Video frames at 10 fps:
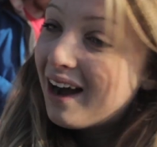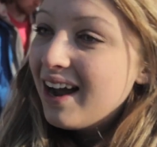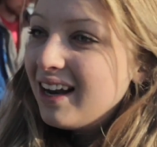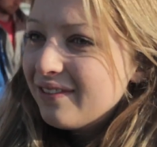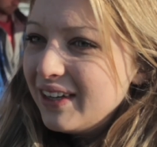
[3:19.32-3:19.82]

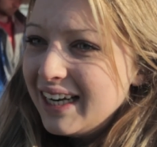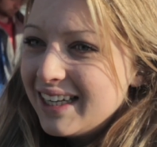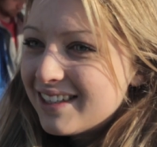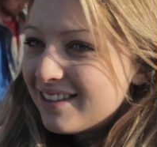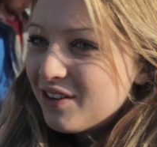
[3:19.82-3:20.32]
I love it.
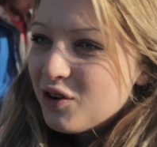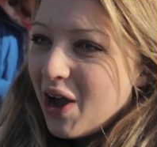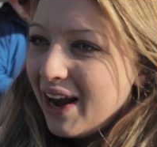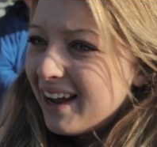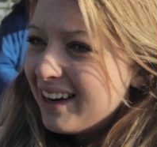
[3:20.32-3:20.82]
It's
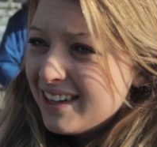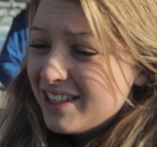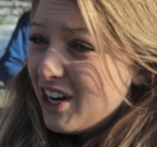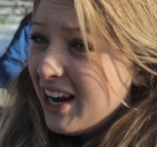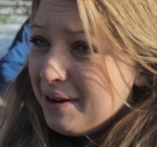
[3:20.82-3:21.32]
organic and
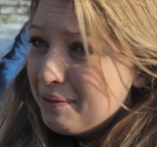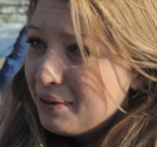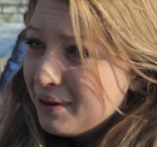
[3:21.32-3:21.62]
it's cheap.